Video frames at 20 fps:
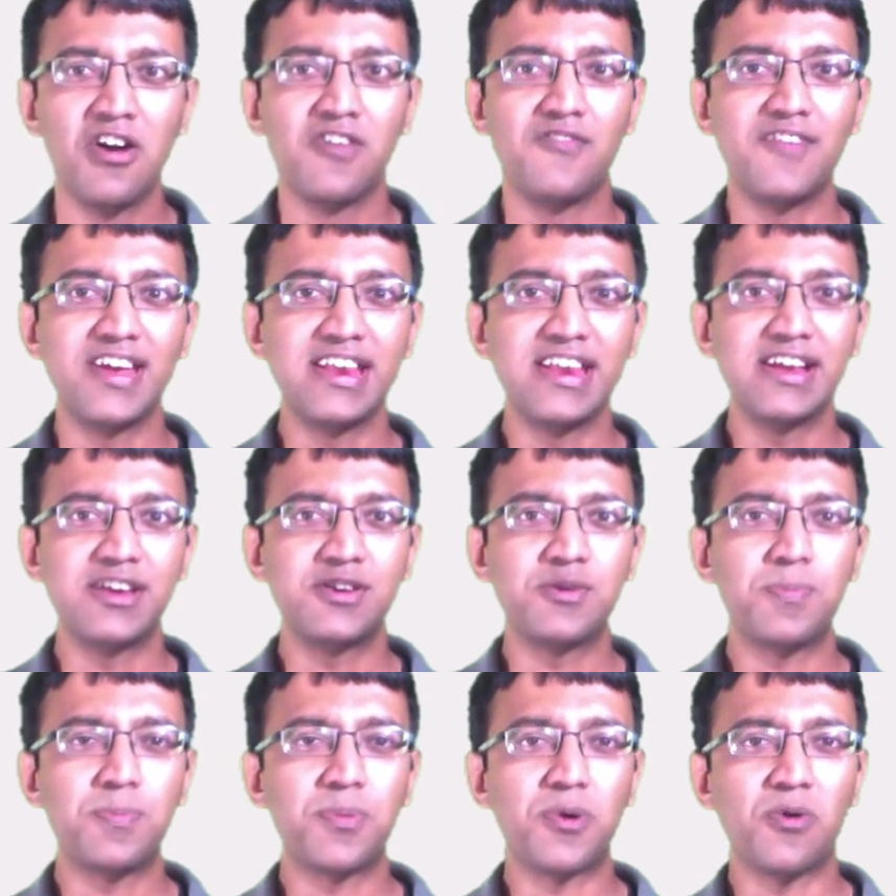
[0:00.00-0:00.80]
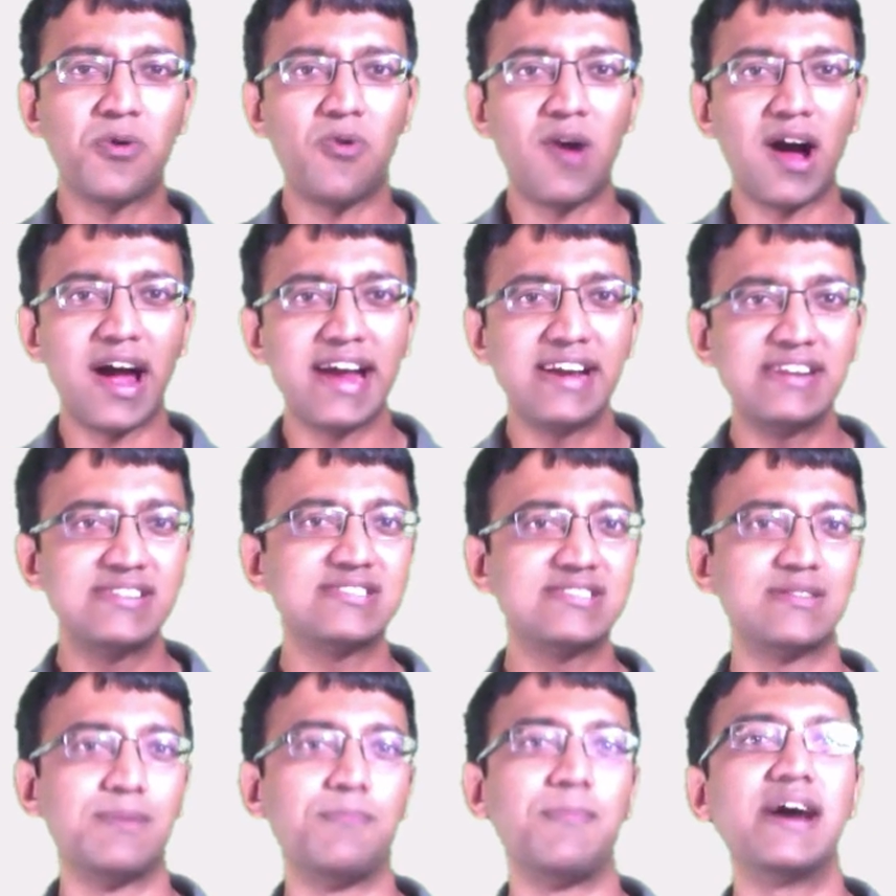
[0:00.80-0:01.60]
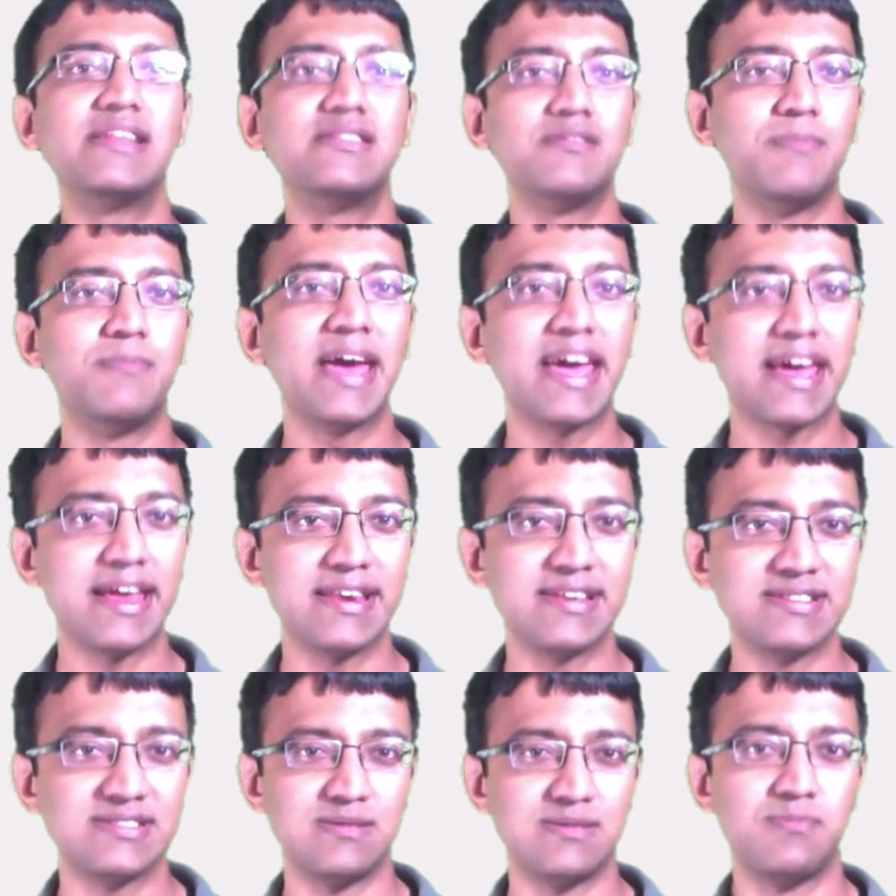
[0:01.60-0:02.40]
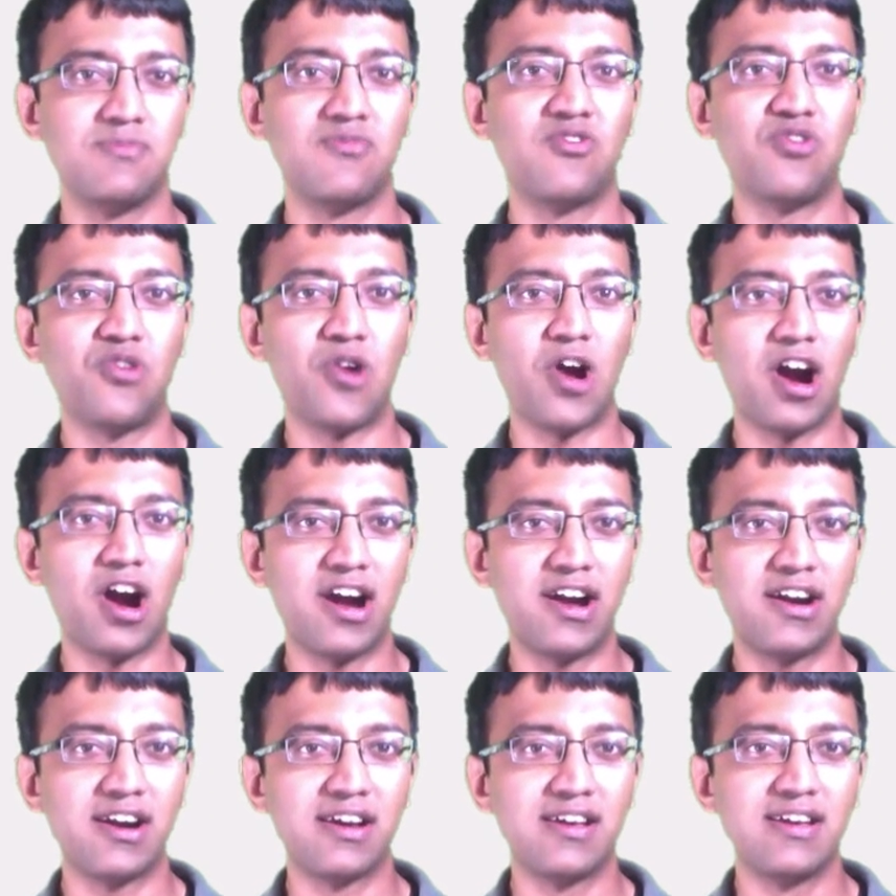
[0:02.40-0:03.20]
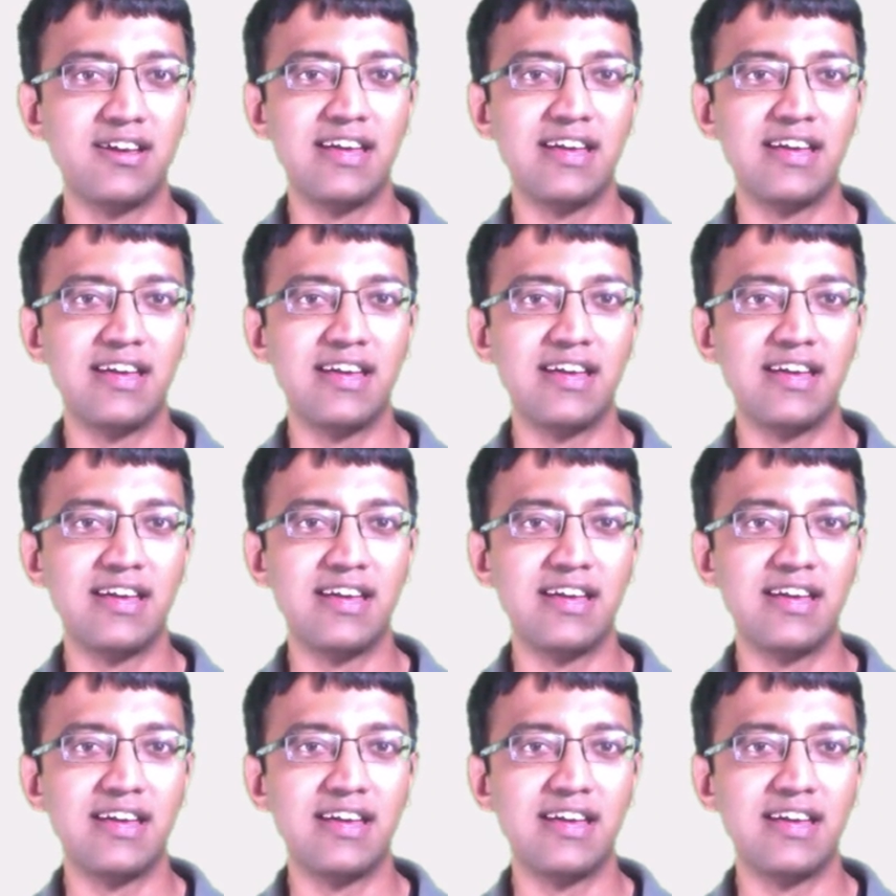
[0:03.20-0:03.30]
we need to provide some other mechanism for